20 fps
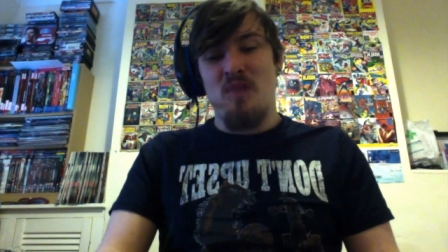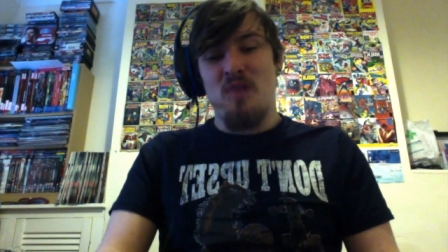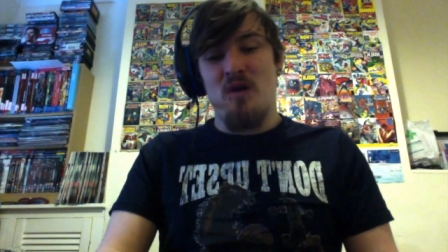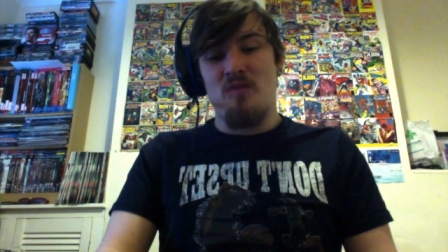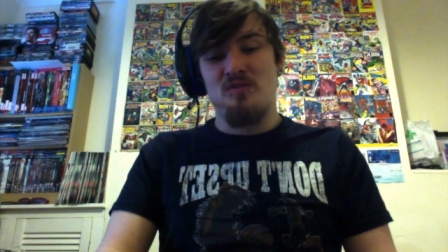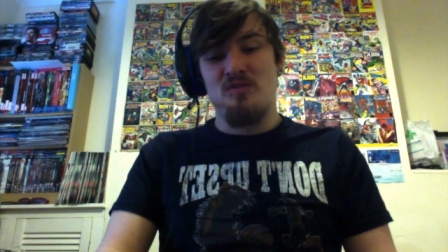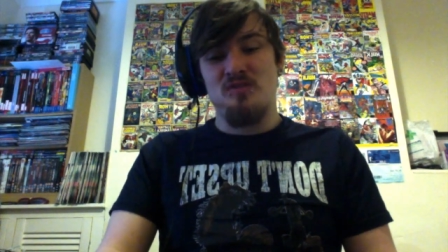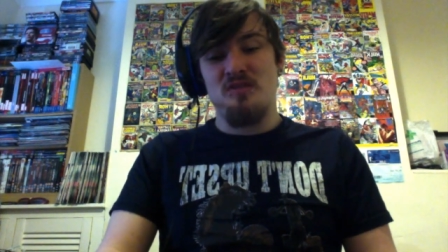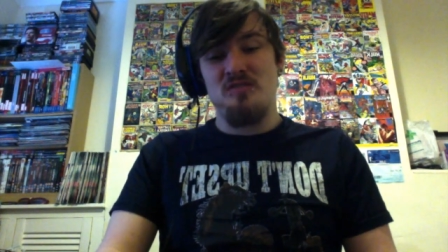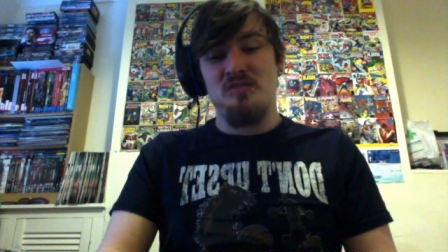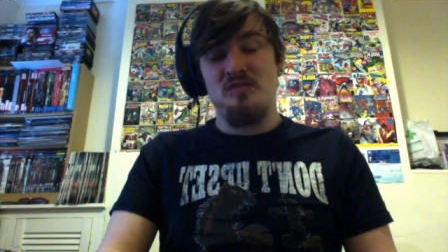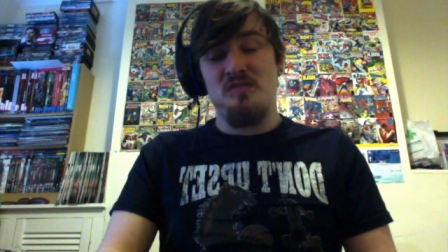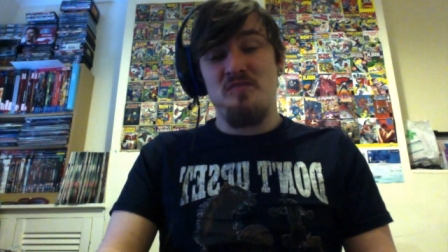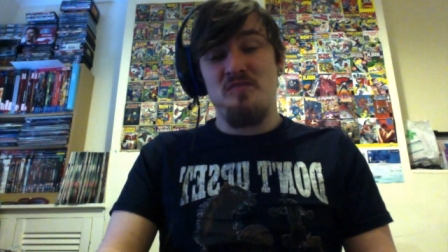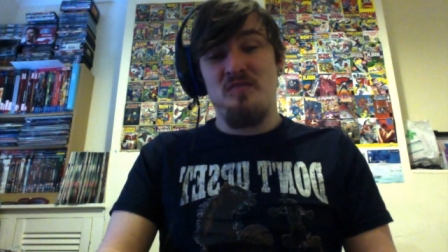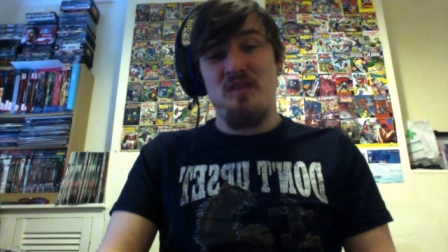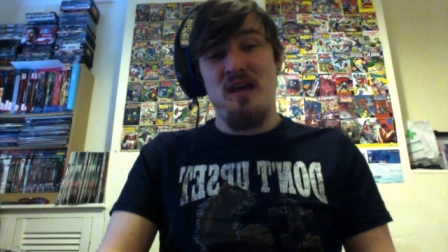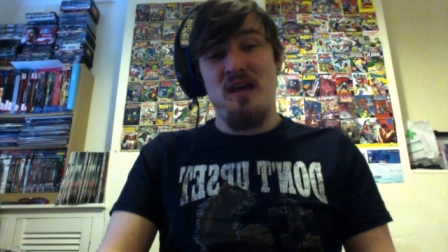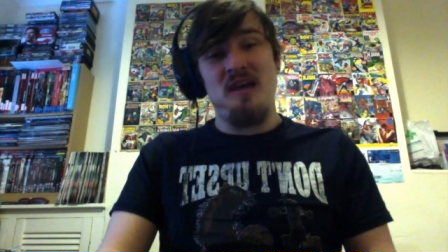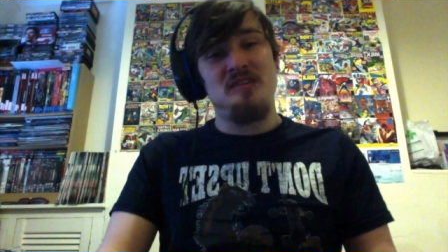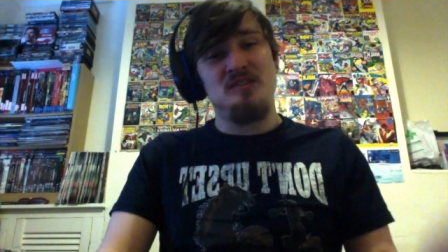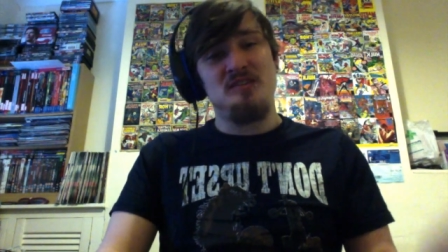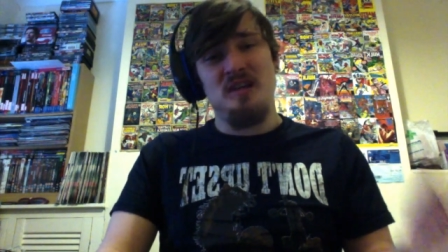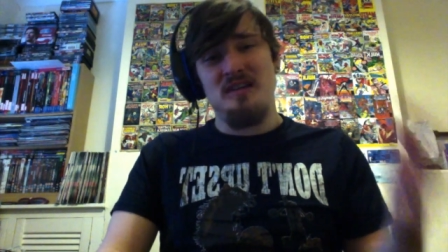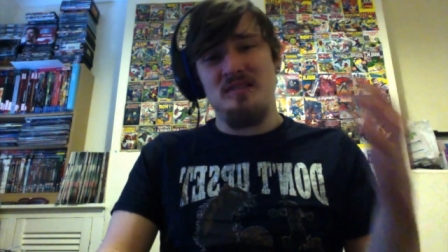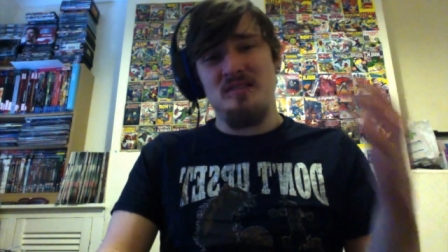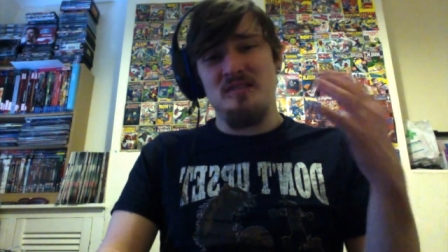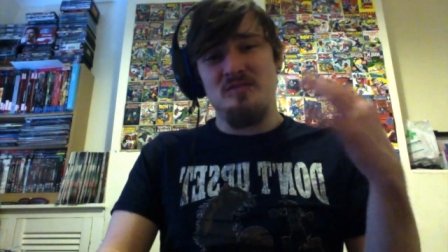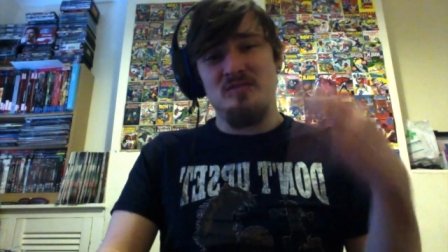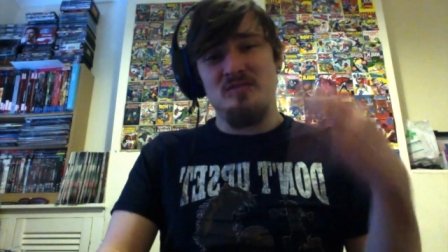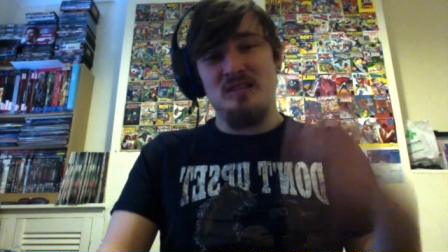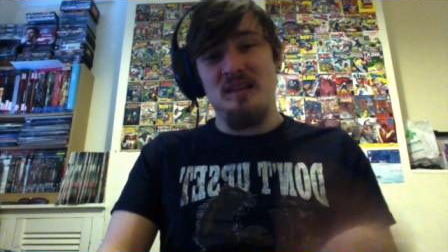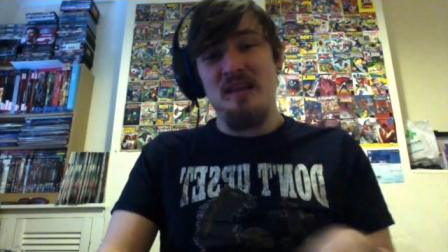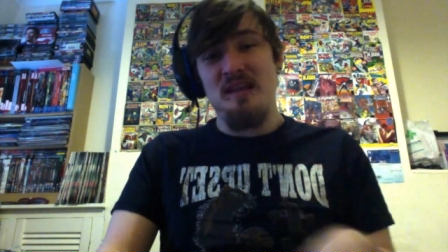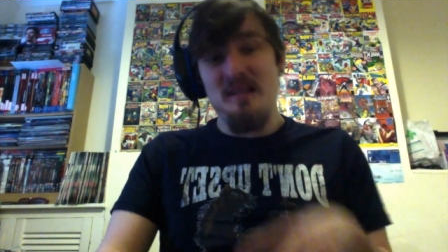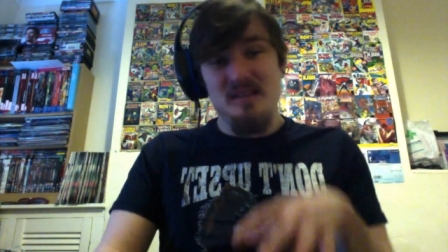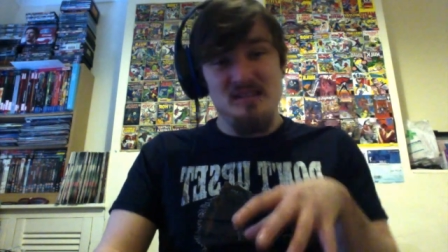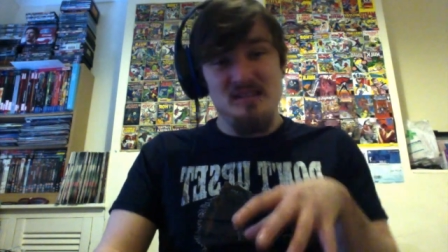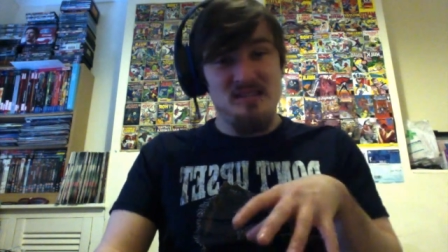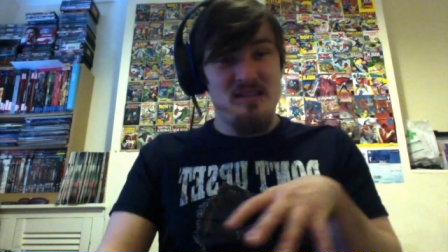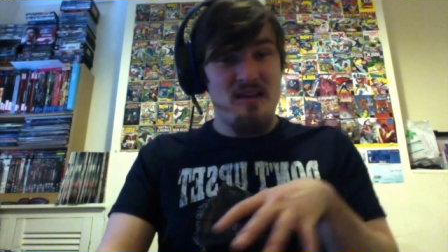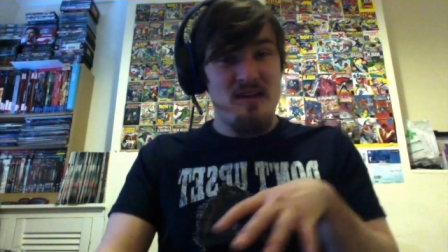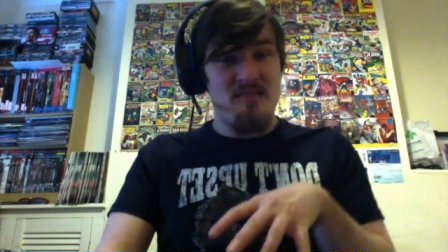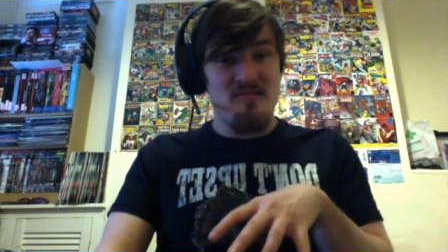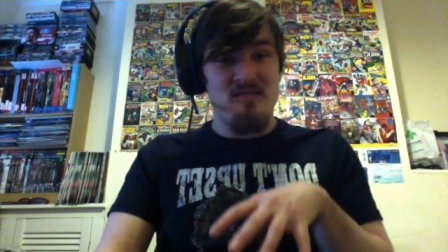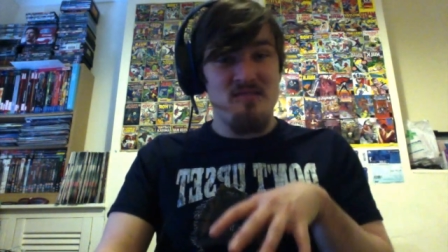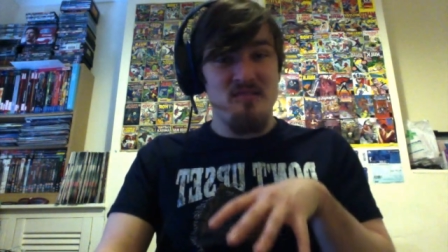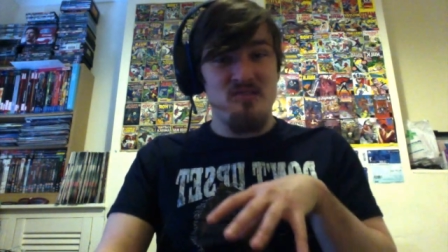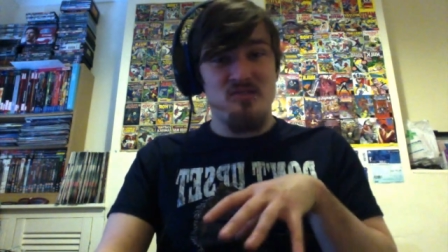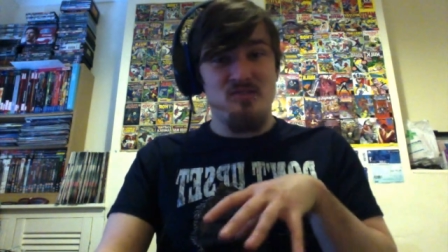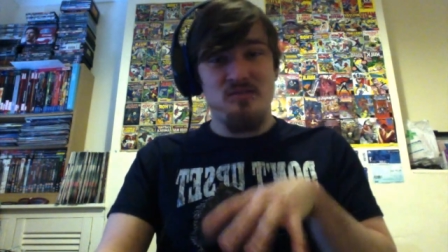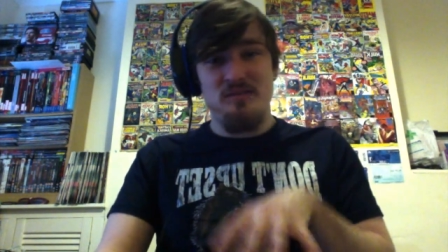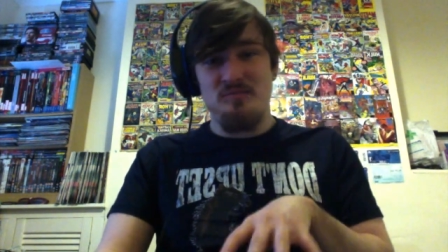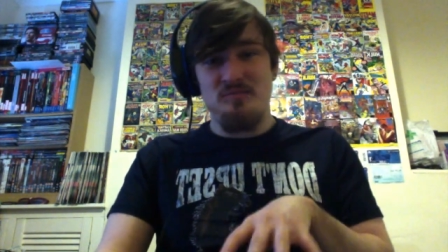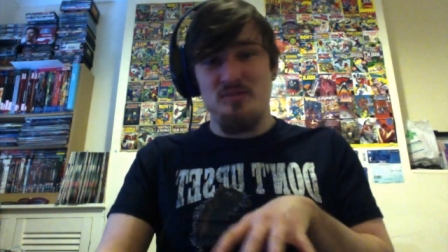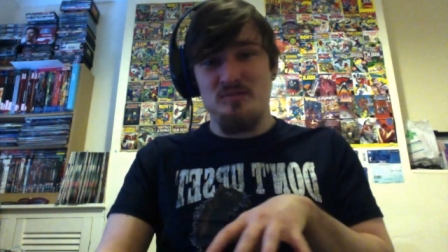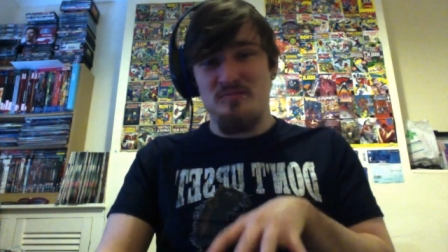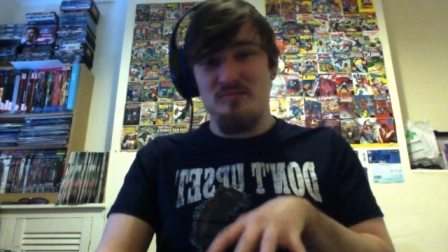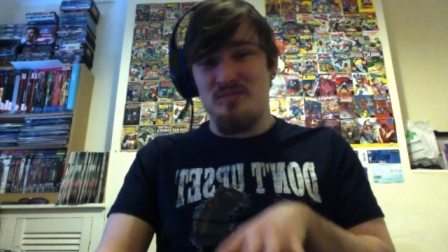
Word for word: Also, don't forget, check those links down in the description